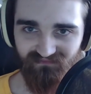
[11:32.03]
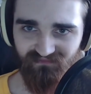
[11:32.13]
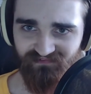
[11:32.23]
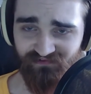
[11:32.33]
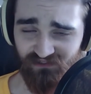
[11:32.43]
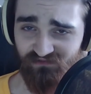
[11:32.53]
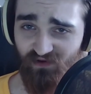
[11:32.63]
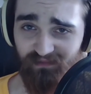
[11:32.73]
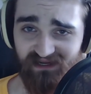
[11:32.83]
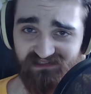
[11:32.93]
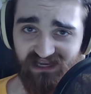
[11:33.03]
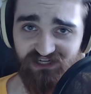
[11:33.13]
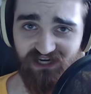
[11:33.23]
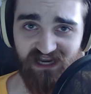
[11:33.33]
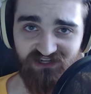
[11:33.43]
first of all, because
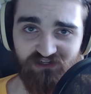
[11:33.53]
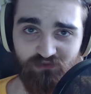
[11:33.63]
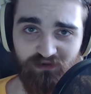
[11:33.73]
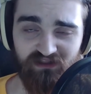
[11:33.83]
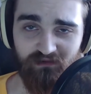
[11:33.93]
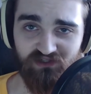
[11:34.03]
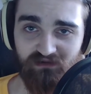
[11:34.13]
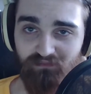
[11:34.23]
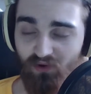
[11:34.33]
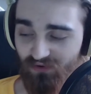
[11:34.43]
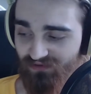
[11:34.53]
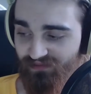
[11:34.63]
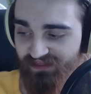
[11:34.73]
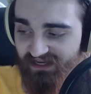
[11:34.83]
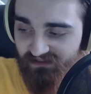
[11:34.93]
education is one of the most important
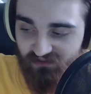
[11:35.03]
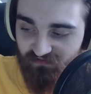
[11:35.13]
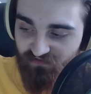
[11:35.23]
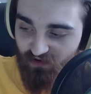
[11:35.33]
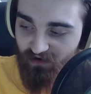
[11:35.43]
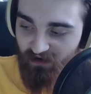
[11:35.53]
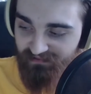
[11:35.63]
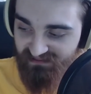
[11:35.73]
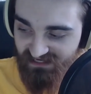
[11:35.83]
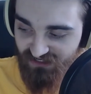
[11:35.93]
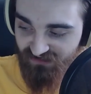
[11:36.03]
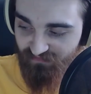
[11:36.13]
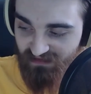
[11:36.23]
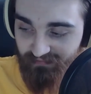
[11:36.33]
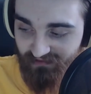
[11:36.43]
things for a population
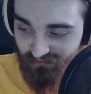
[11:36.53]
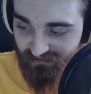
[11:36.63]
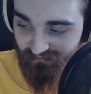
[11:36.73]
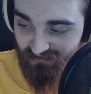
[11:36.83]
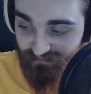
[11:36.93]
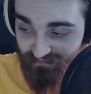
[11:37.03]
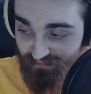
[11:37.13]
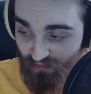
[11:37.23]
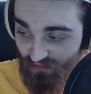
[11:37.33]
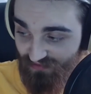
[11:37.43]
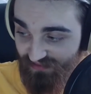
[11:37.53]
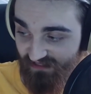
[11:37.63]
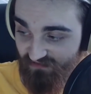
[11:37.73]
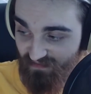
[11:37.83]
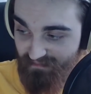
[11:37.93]
of people. It's one of the most important
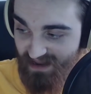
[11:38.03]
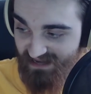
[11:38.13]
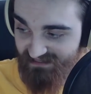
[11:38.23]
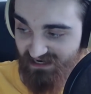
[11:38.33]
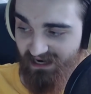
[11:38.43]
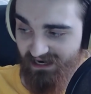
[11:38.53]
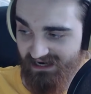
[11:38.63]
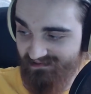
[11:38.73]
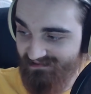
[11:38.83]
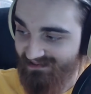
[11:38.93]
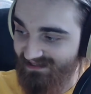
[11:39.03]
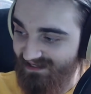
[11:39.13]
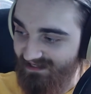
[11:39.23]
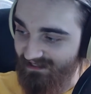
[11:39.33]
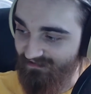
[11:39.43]
things for mankind,
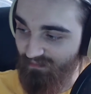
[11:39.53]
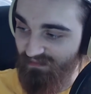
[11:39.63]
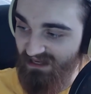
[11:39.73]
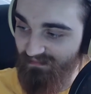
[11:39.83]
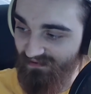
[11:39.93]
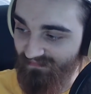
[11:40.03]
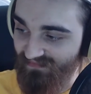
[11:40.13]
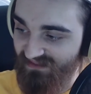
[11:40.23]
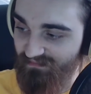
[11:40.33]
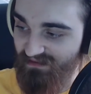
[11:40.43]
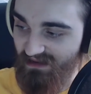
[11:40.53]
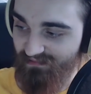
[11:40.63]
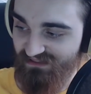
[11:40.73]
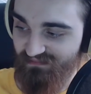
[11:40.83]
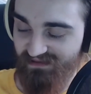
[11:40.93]
is for people to be
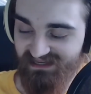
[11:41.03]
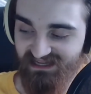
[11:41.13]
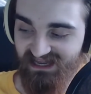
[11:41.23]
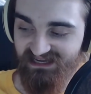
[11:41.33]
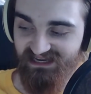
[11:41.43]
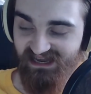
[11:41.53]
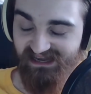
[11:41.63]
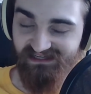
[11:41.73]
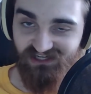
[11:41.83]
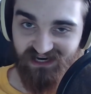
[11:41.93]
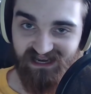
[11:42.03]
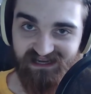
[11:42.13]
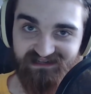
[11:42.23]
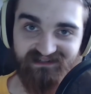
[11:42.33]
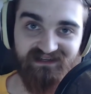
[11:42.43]
able to be, like, educated